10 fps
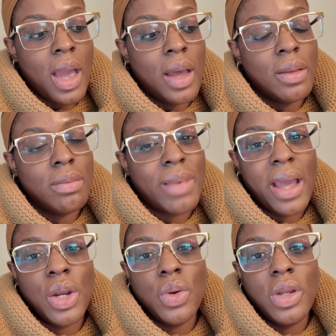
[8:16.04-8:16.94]

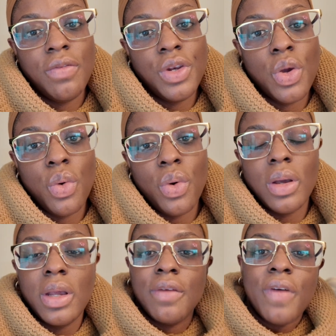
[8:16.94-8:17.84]
I don't even
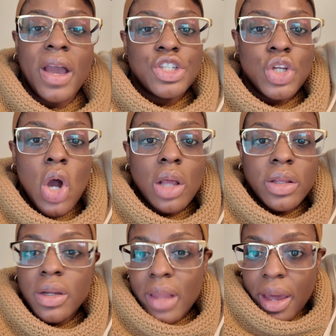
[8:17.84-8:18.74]
know if I should call
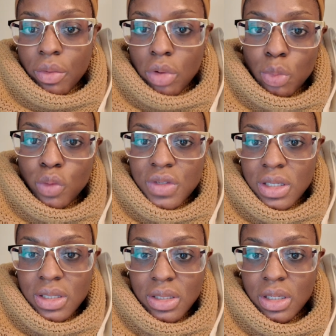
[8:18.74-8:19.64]
it a lateral move
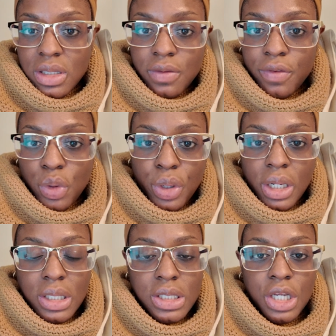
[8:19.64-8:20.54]
since it's in a different
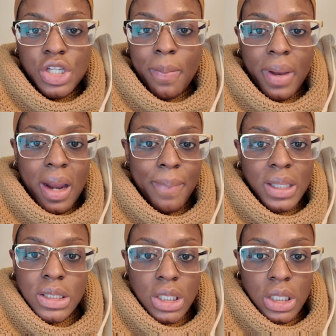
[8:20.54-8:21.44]
organization, but I'm
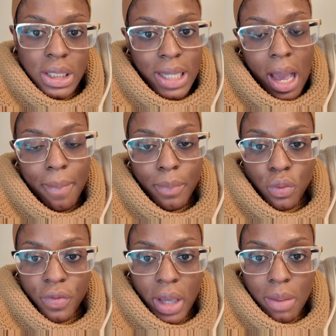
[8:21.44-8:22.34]
basically not
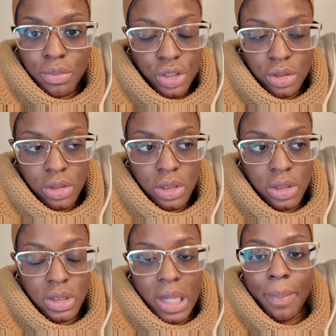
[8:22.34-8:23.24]
moving. I'm just
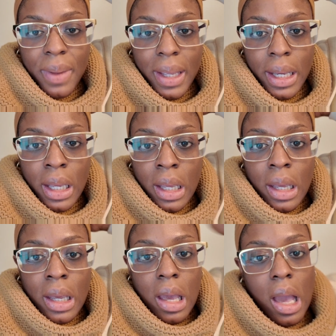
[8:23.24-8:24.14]
stepping
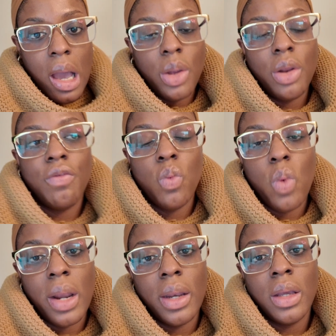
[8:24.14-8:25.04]
out of
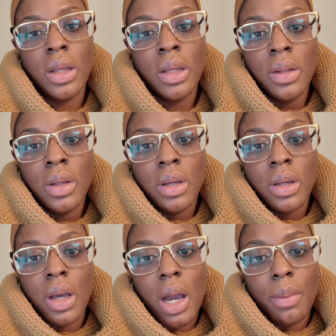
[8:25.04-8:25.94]
one
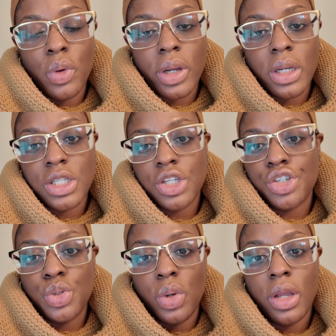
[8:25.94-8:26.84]

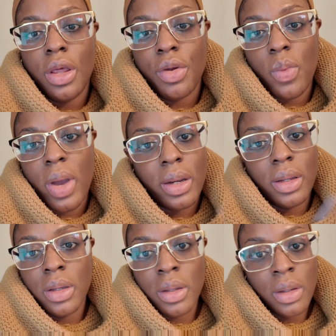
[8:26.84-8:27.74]
organization to another one
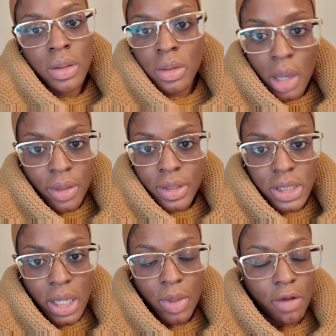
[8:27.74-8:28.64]
on the
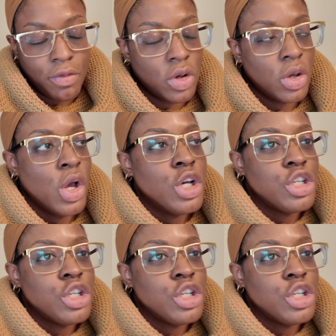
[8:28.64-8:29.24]
same level.